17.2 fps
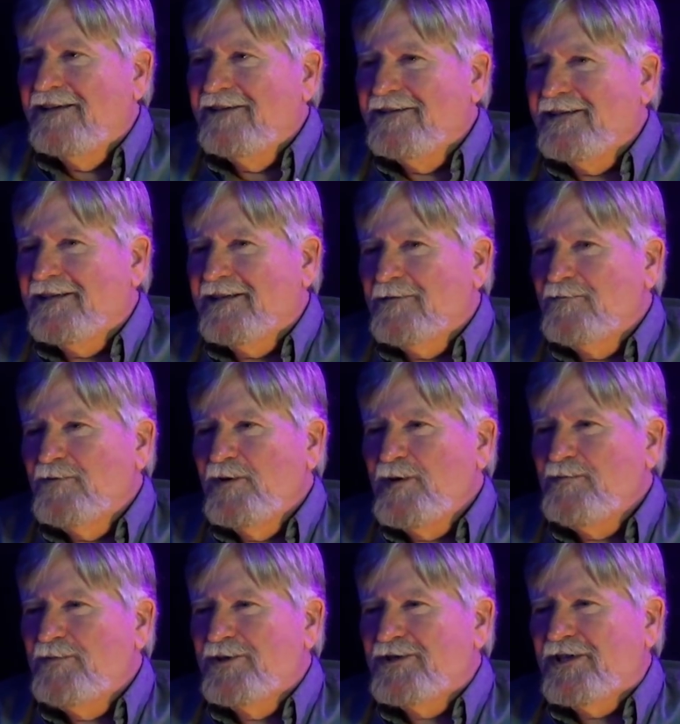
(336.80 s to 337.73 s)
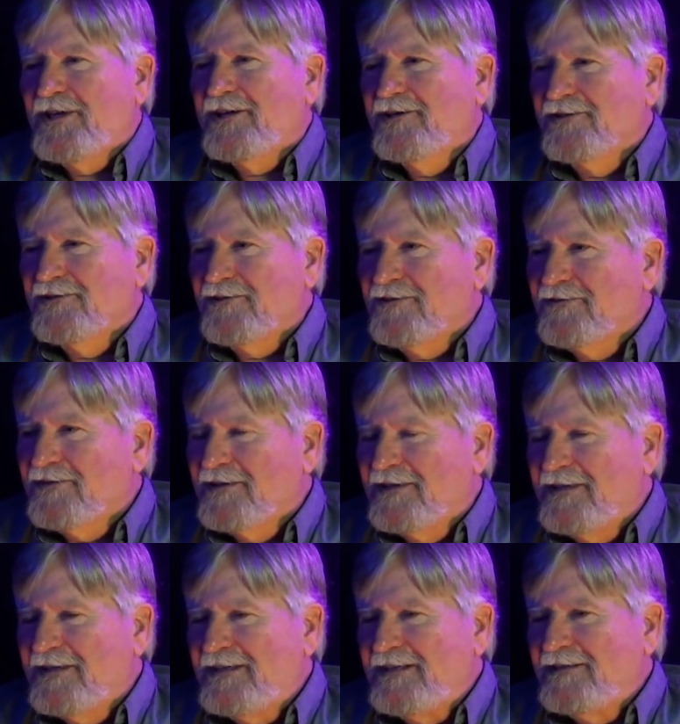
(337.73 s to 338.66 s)
Yeah, one in
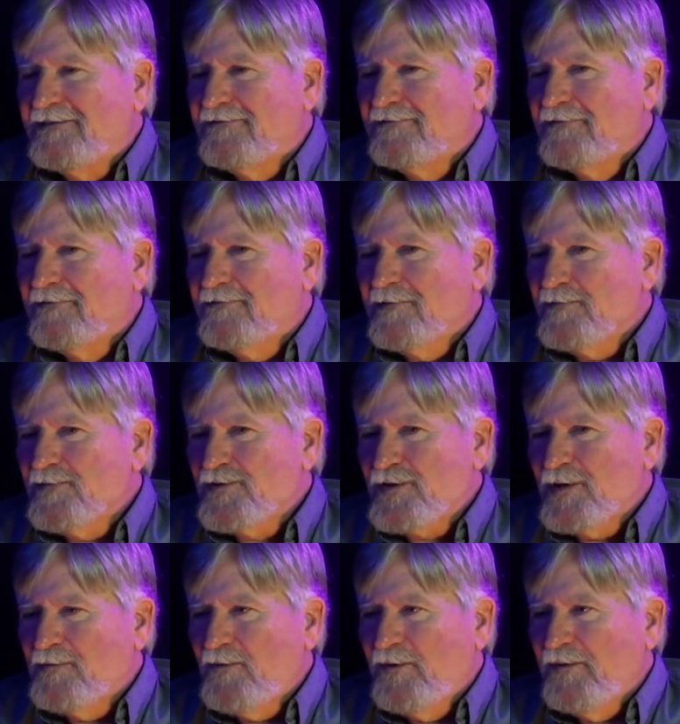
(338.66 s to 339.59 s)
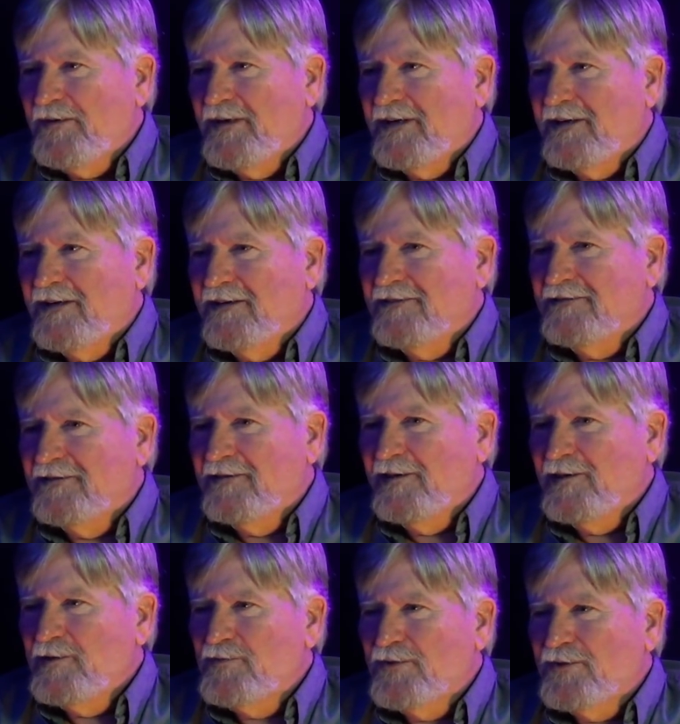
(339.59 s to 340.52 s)
particular from someone that I
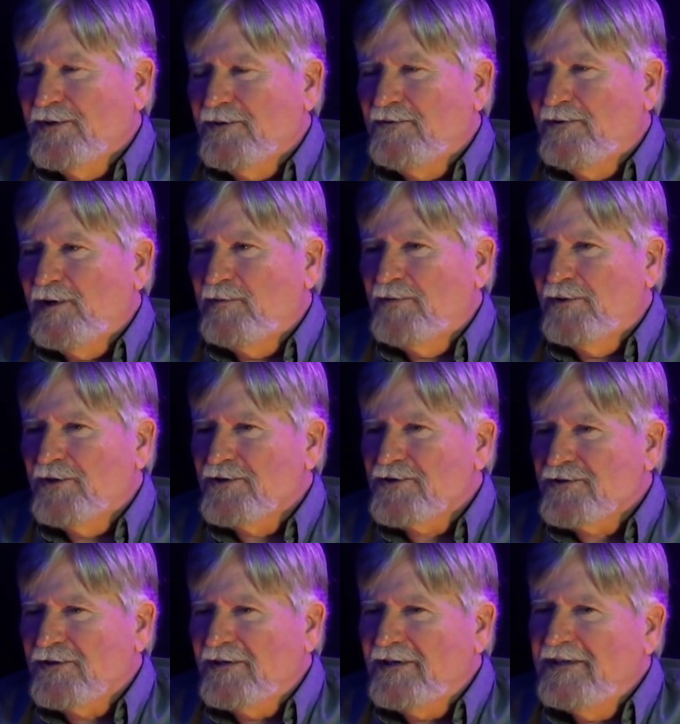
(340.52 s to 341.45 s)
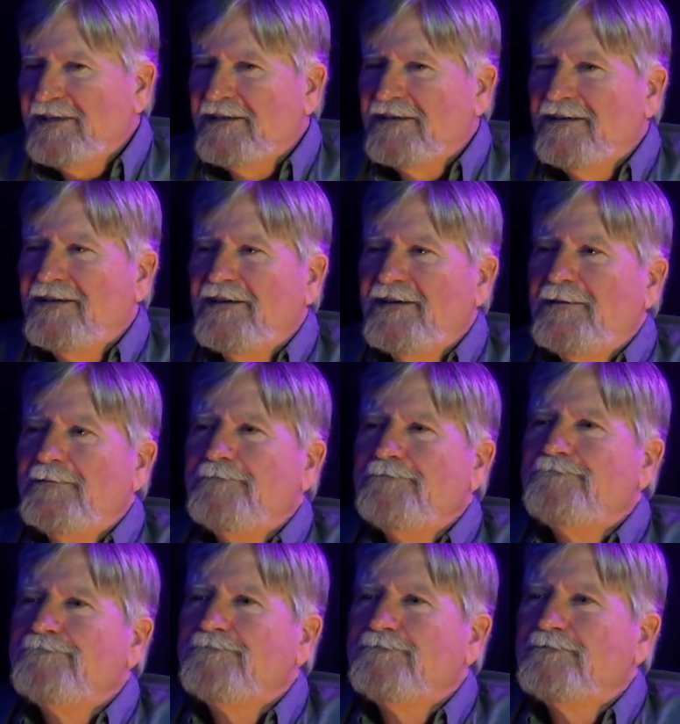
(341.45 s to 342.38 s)
know pretty well personally
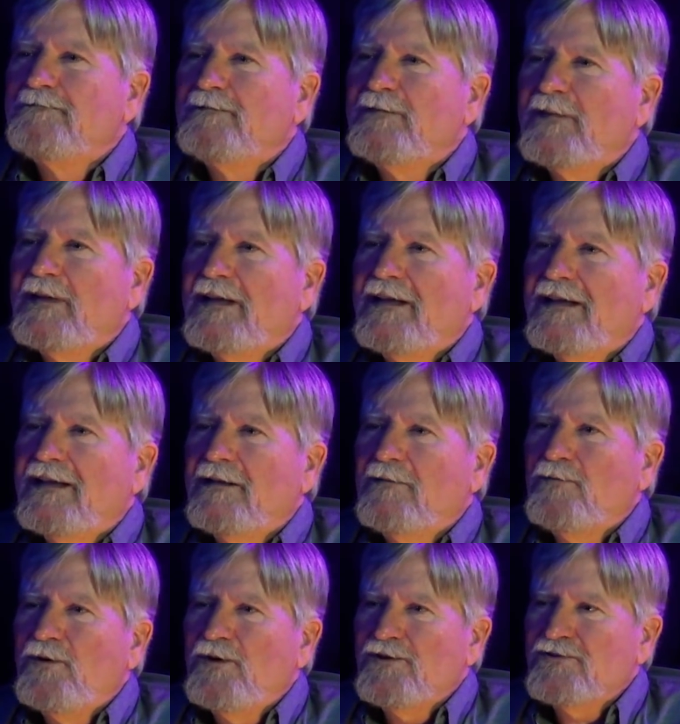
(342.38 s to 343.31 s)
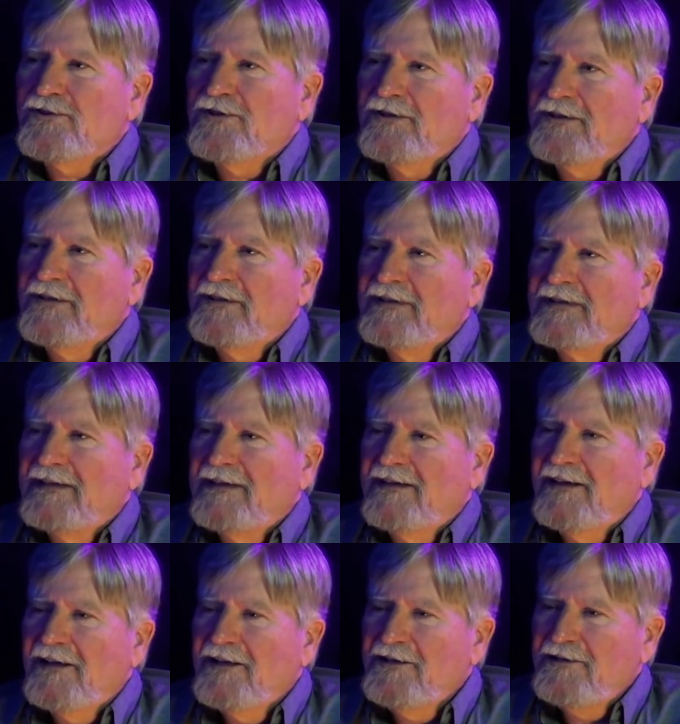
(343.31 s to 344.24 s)
was
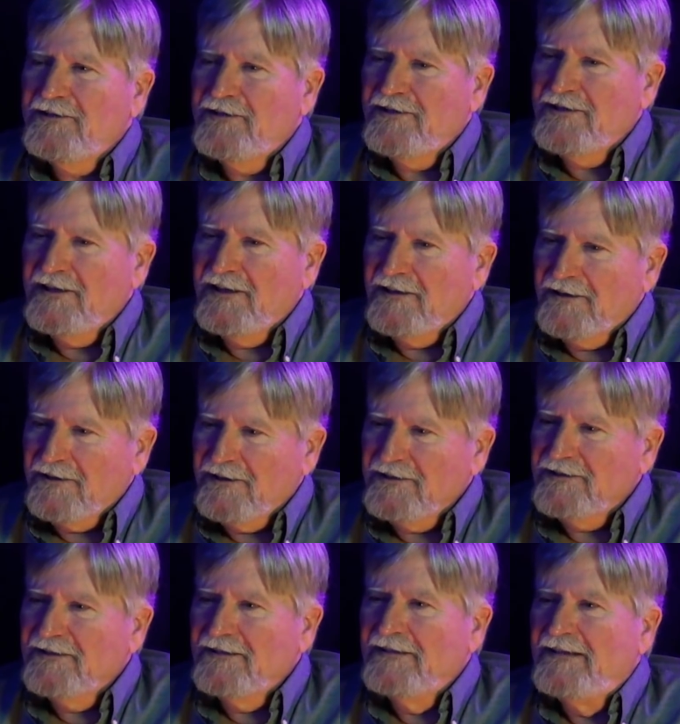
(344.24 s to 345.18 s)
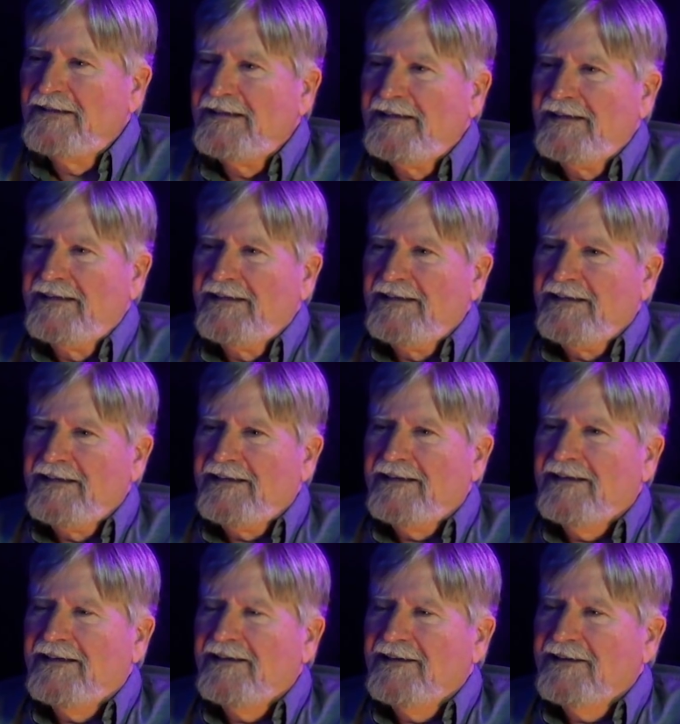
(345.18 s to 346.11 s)
hiking in the area,
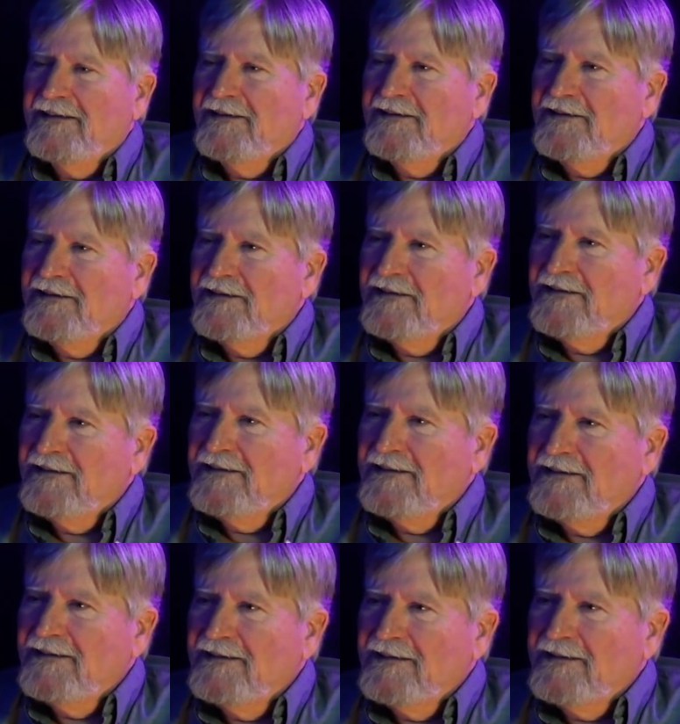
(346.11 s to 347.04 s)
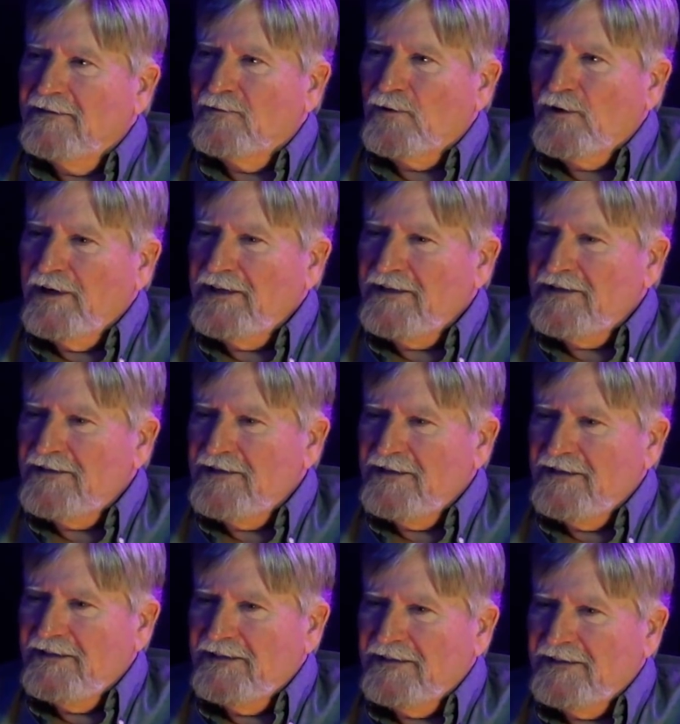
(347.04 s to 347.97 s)
and right at
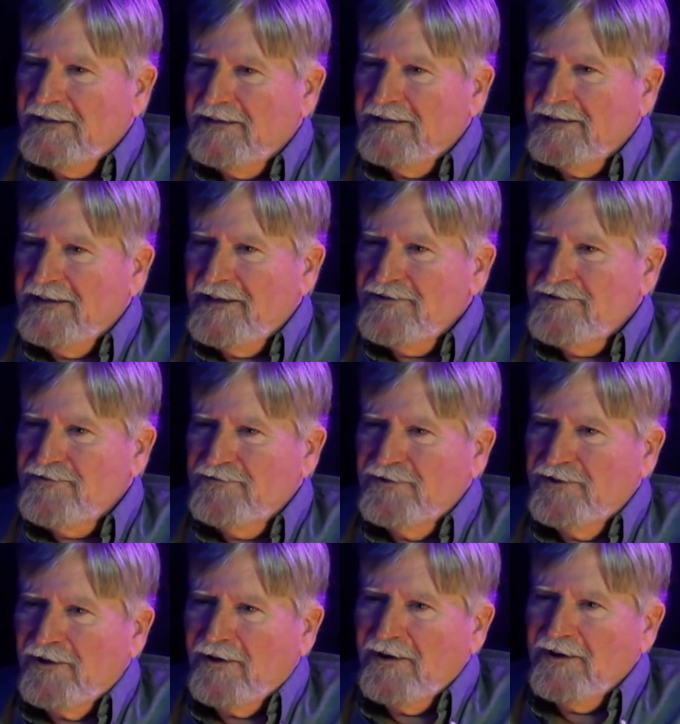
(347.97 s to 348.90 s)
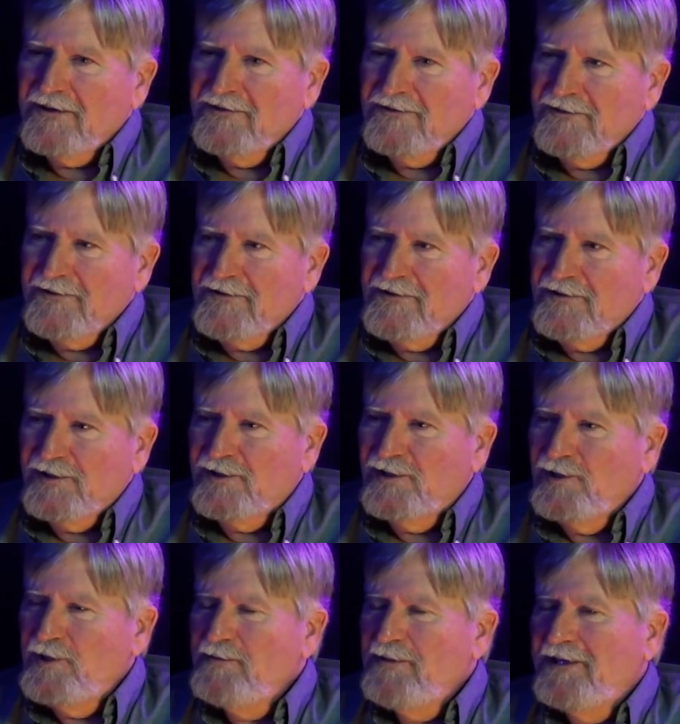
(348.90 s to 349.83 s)
the edge of dark, or the
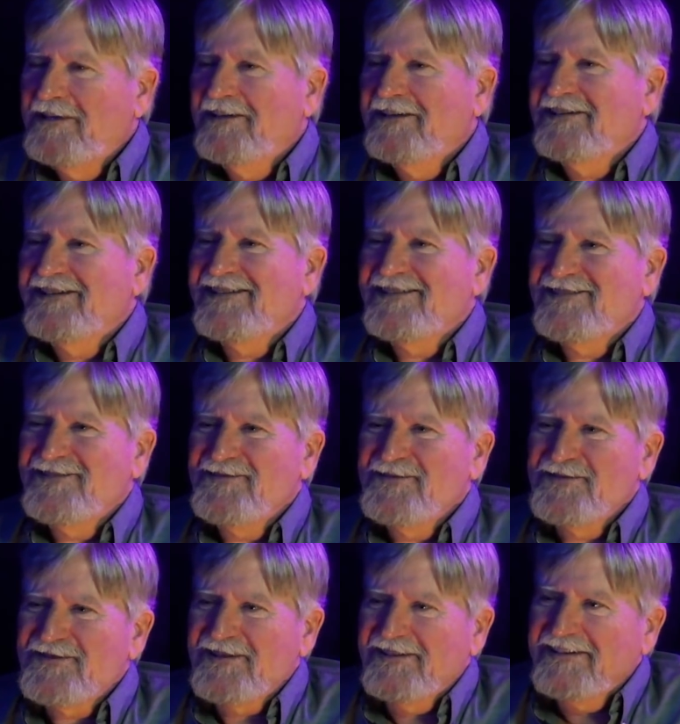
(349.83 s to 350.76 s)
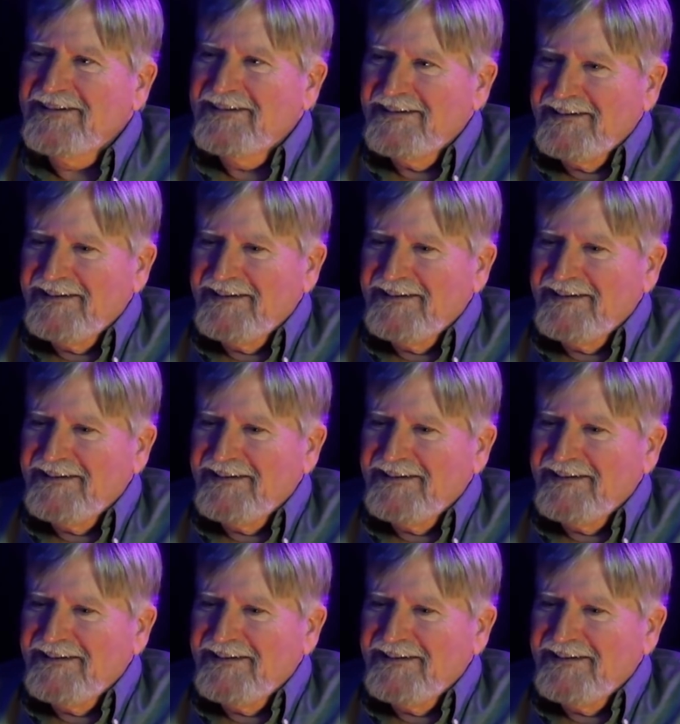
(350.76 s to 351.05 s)
gloaming, I guess you would say,